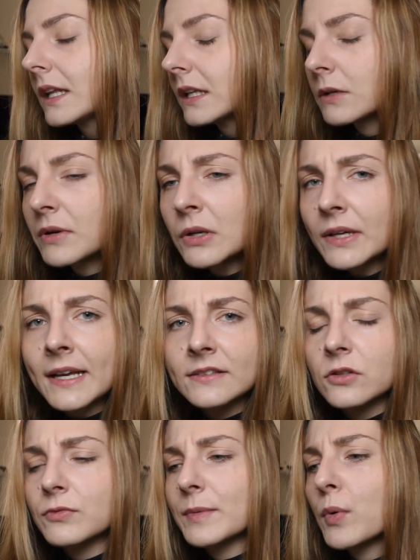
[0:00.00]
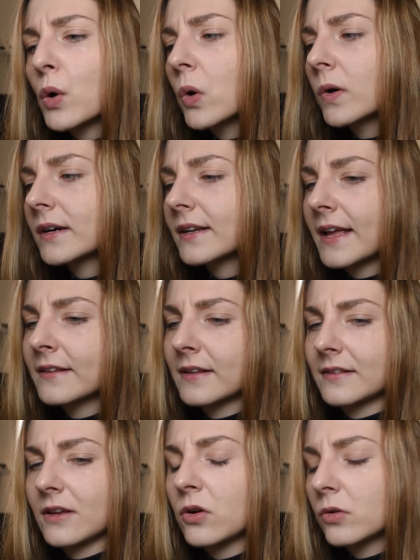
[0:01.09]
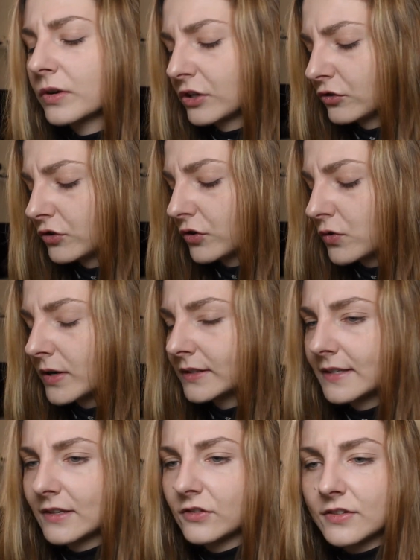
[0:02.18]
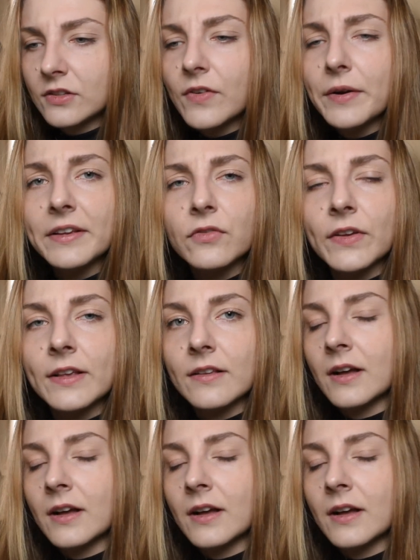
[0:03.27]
they were looking at this report and at the whole issue, and they suggested various things.